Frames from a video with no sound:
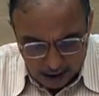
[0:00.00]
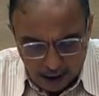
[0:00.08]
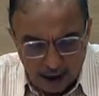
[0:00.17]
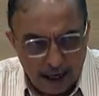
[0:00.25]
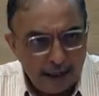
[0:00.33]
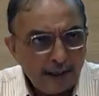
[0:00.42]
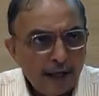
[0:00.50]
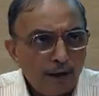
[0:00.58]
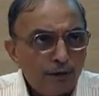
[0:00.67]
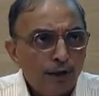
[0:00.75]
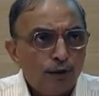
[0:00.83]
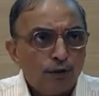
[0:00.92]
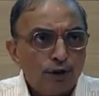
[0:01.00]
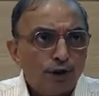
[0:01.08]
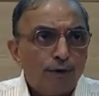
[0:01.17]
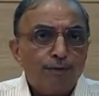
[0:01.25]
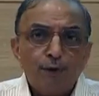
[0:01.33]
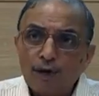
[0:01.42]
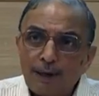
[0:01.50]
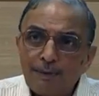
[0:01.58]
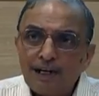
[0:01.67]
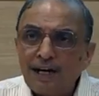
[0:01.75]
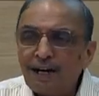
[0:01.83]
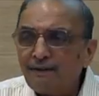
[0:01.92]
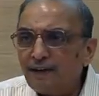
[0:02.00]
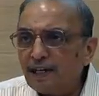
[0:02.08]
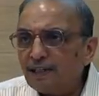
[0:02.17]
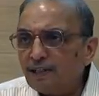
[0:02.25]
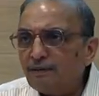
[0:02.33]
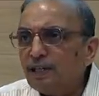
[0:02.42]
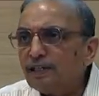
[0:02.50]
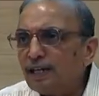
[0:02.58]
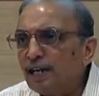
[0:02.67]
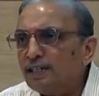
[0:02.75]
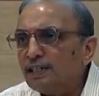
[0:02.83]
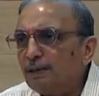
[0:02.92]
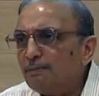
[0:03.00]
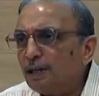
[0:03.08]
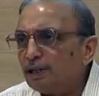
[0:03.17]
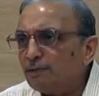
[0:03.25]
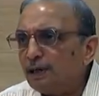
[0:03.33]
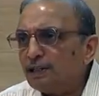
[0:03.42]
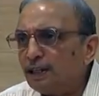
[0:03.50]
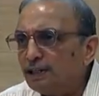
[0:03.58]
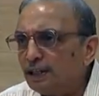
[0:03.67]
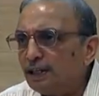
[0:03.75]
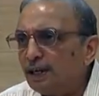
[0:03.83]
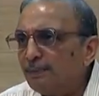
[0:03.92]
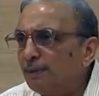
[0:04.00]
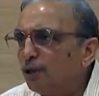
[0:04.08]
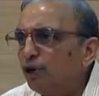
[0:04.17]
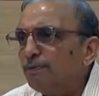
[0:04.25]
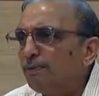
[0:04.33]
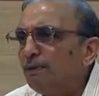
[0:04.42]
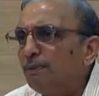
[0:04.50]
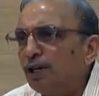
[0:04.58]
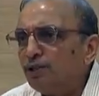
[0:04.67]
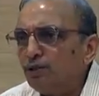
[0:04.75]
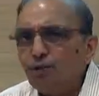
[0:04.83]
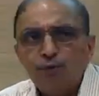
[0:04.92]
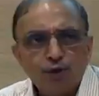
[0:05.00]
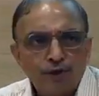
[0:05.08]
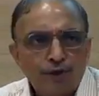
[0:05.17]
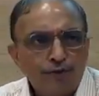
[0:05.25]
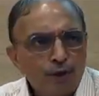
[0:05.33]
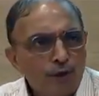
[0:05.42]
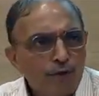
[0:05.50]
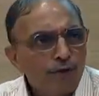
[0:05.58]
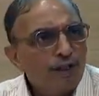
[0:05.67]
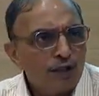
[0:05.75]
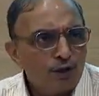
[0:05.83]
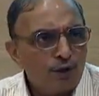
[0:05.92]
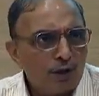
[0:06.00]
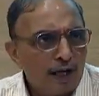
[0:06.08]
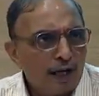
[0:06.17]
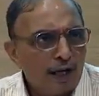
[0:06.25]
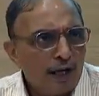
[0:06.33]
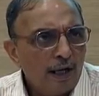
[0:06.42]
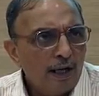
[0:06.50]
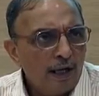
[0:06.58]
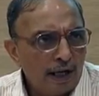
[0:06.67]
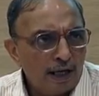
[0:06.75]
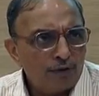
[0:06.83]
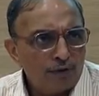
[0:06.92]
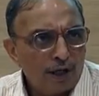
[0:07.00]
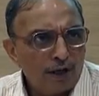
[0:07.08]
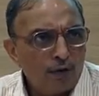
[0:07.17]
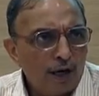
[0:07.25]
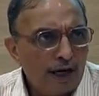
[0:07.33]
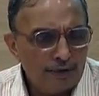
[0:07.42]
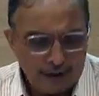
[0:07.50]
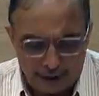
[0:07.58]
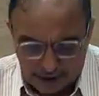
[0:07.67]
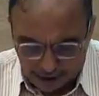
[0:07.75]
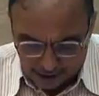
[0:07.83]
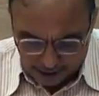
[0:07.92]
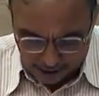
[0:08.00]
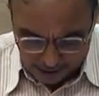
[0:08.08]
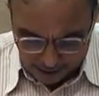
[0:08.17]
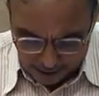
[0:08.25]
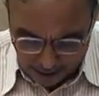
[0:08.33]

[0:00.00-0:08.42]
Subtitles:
Right now, the notion of programming language, the words like C++, etc., may not mean much to most of you, which is okay. As we go ahead, we will discuss.